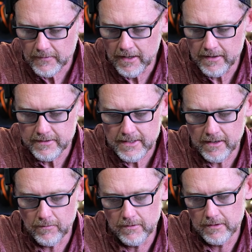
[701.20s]
And then
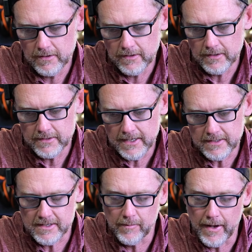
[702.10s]
take
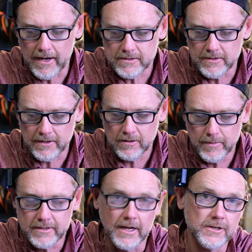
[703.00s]
a step back. So that could
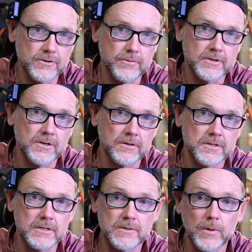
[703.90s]
be dangerous when you start to
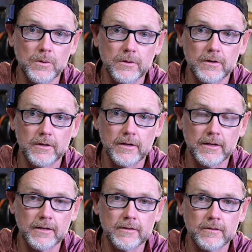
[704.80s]
see smoke
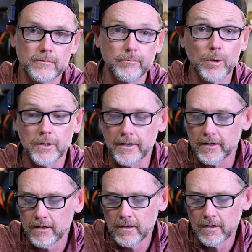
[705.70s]
and burning.
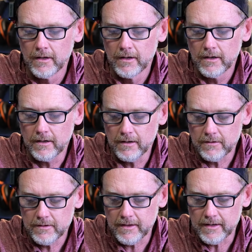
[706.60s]

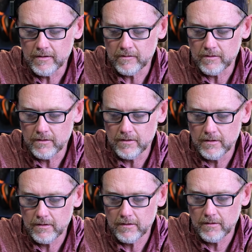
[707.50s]
Another thing is,
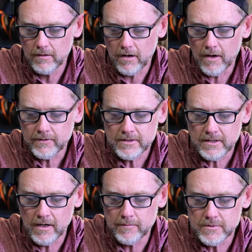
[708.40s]

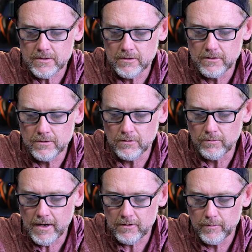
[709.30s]
oftentimes your
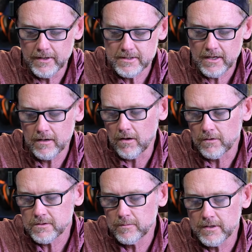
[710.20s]
router bits can
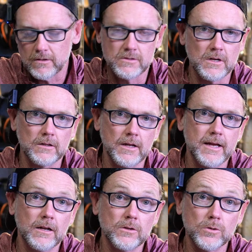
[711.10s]
also be used on
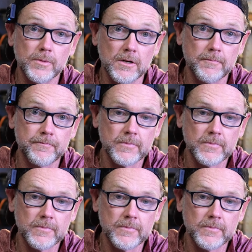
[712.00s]
light aluminum.